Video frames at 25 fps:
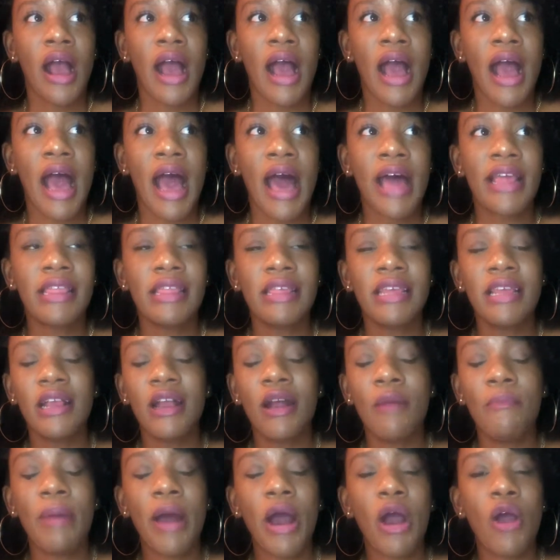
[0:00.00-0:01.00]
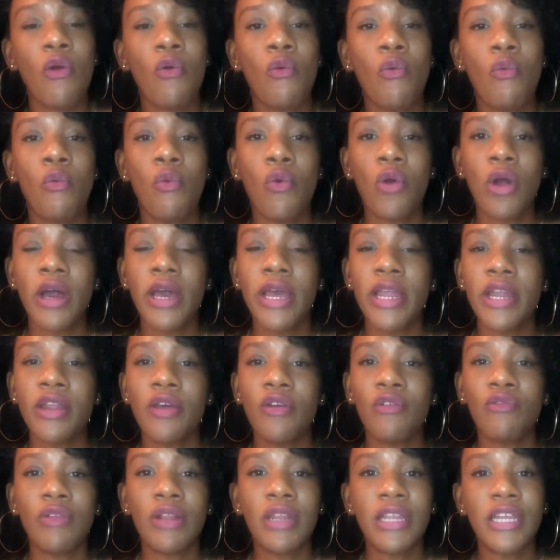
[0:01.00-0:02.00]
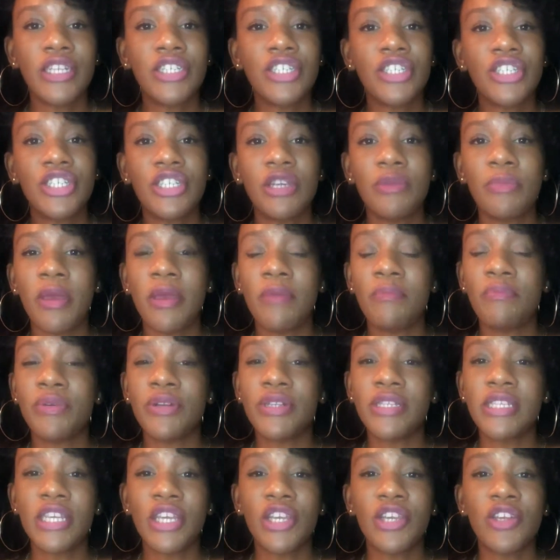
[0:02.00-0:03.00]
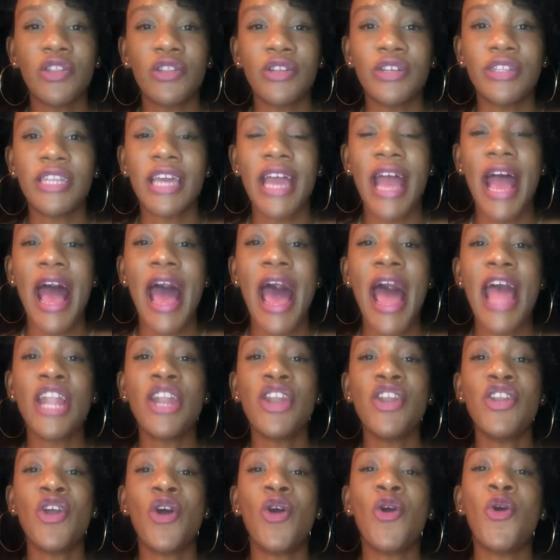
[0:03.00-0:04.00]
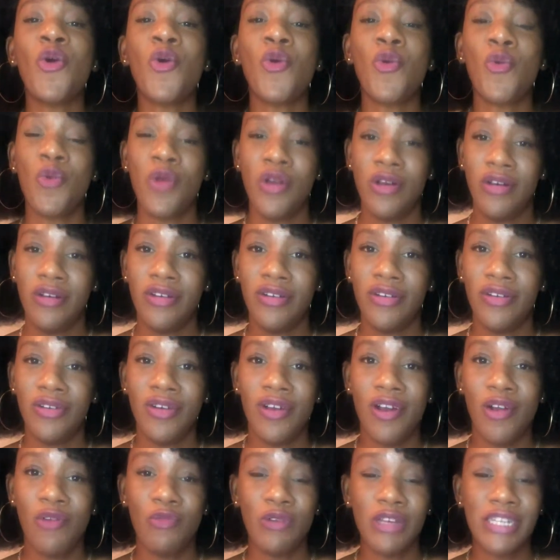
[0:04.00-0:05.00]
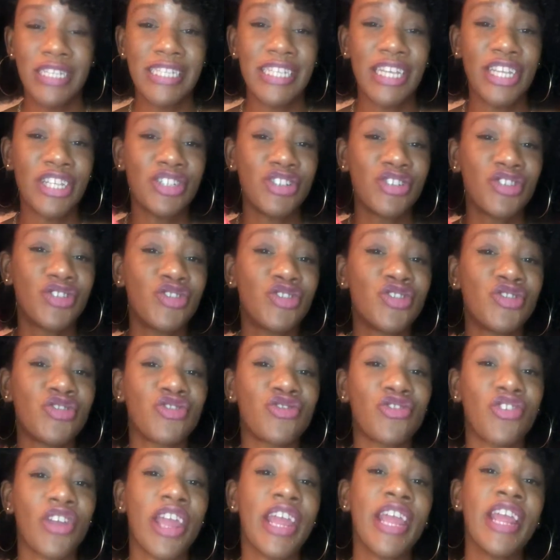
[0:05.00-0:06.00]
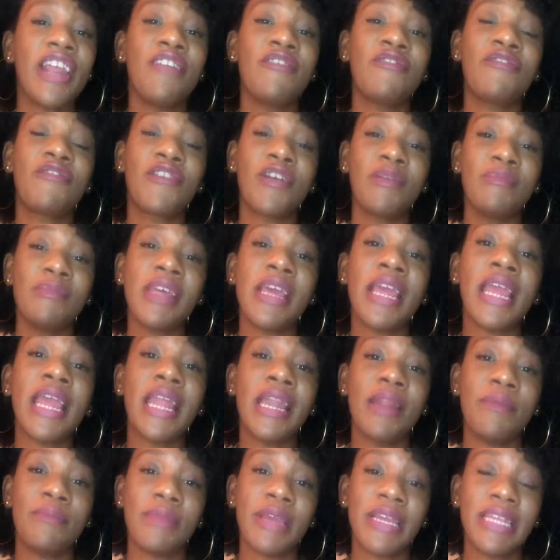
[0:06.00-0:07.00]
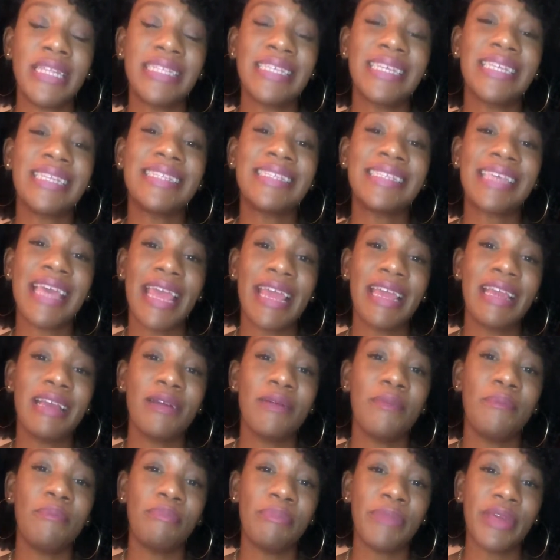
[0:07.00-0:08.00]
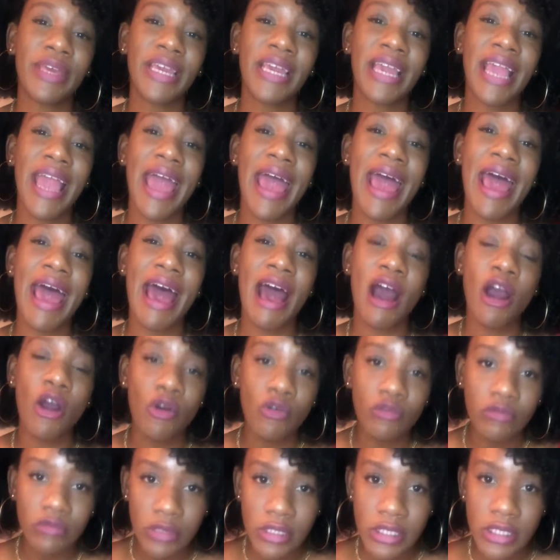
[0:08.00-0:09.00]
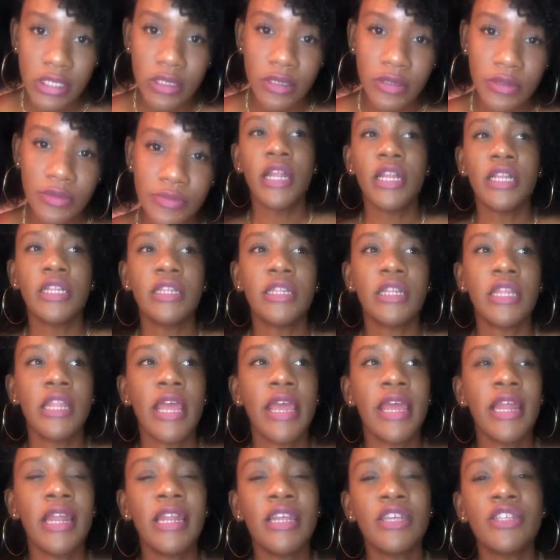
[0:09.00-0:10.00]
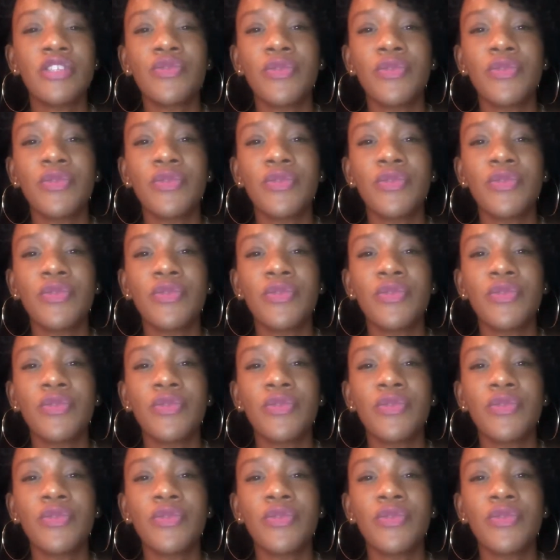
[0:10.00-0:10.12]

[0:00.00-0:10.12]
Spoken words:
I think about one relationship in particular that I know was sent straight from the enemy to take me out. In this